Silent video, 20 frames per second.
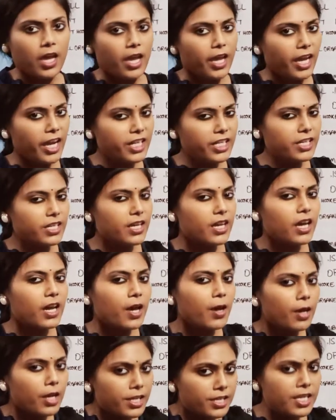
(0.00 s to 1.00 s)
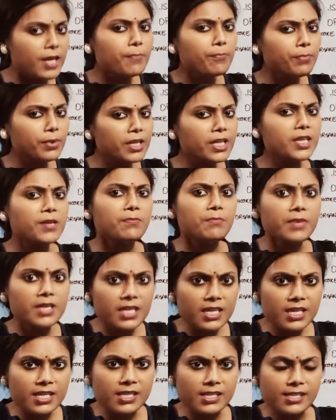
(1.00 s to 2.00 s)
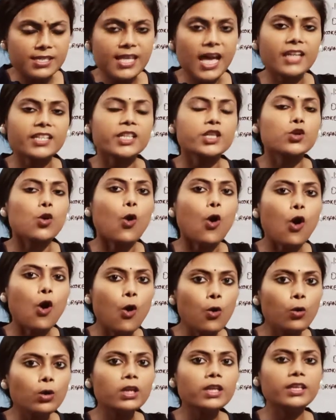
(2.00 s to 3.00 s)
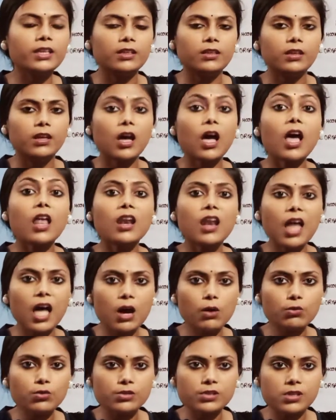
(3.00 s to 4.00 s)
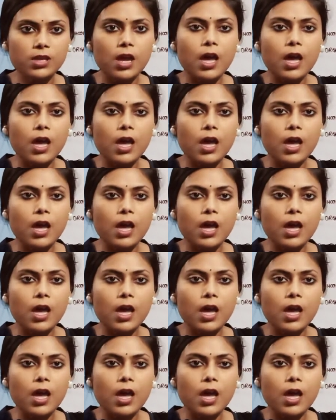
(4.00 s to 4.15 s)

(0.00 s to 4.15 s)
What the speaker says: It simply means that it only allows